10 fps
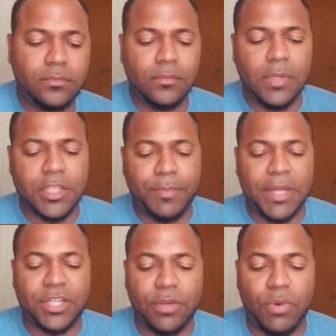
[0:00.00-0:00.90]

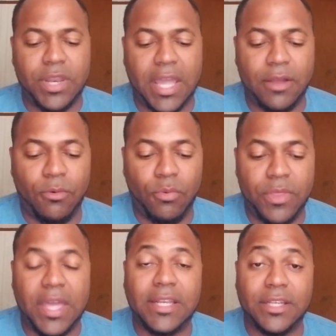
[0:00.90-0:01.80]
Especially when
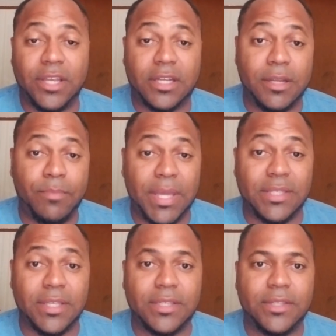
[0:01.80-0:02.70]
they deducted
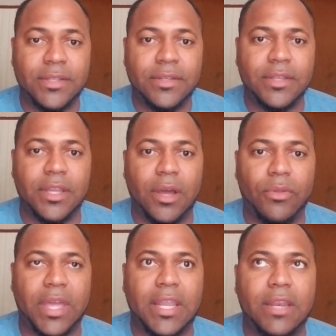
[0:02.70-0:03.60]
business. You know,
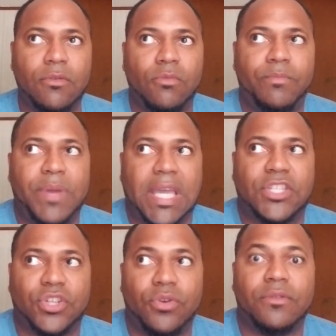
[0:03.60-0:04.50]
they didn't pick
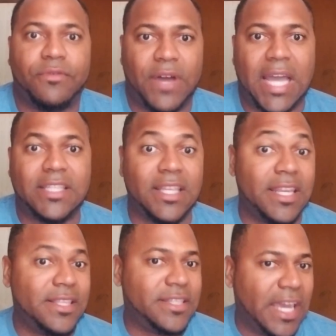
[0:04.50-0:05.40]
certain fights. They
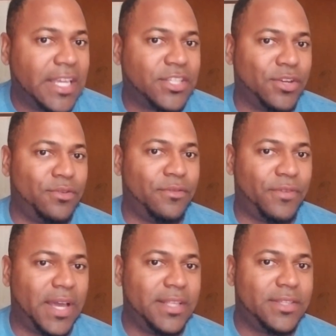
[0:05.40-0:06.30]
didn't take certain
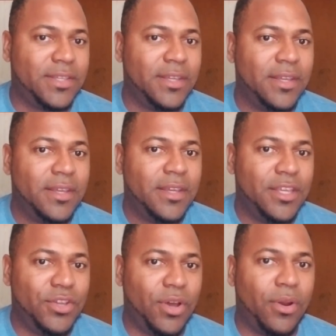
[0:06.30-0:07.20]
fights.
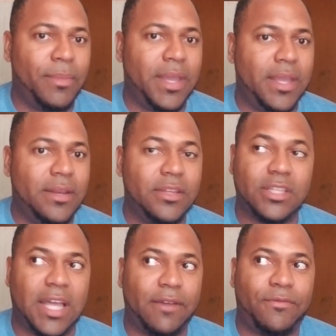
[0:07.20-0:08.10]
You know what I mean?
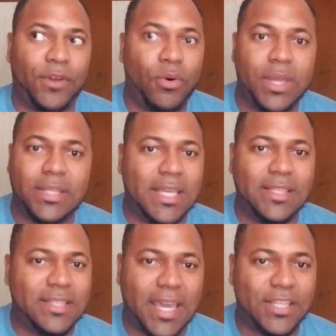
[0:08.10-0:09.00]
Just like Floyd
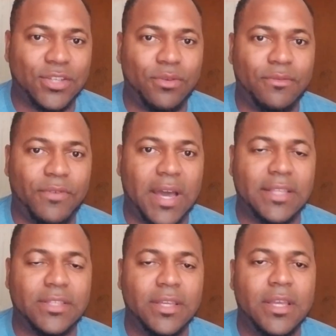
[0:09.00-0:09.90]
didn't take certain
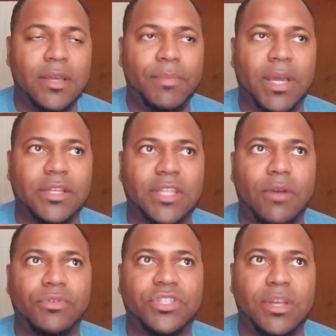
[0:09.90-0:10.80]
fights because they
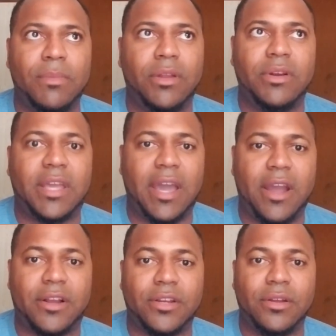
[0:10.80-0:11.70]
were similar in
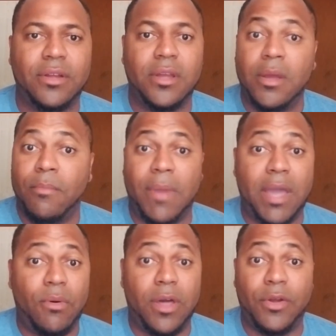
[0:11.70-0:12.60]
character.
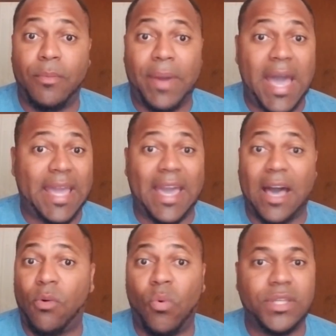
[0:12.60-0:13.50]
Mayweather and
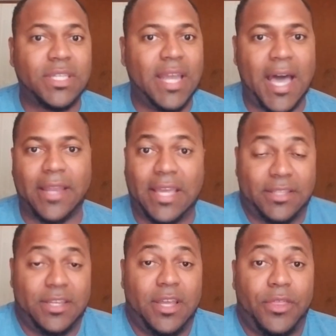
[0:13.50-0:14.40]
Pacquiao was not.
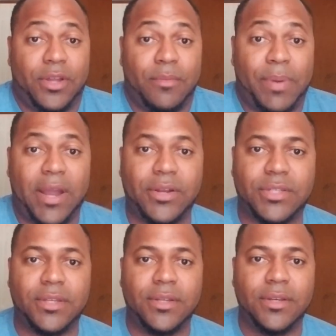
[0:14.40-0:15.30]
That's another
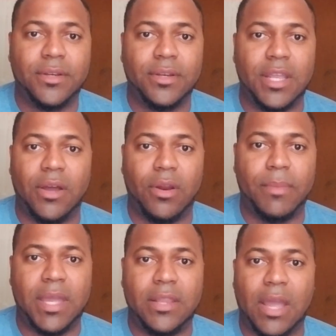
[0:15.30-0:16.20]
comparison. You know what I
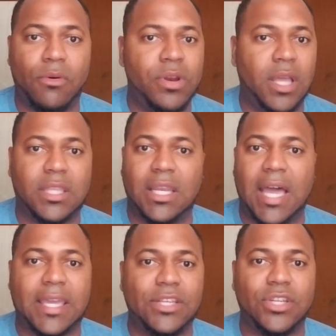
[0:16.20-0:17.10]
mean? They were nothing
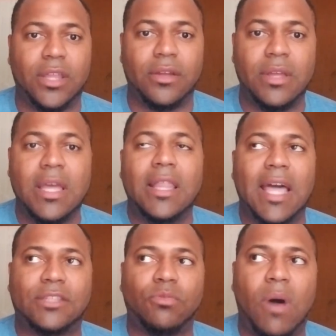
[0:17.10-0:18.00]
like each other.
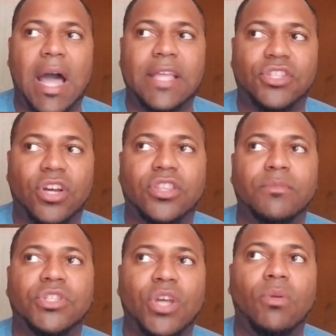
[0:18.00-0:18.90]
That's why it took
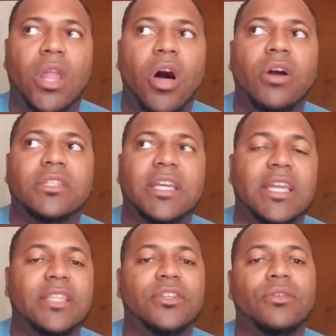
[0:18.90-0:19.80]
them so long to
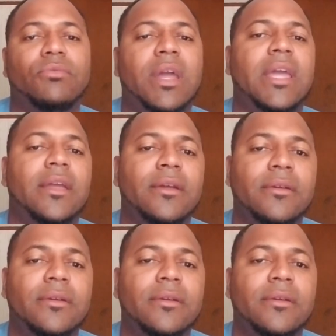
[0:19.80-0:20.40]
get into the ring.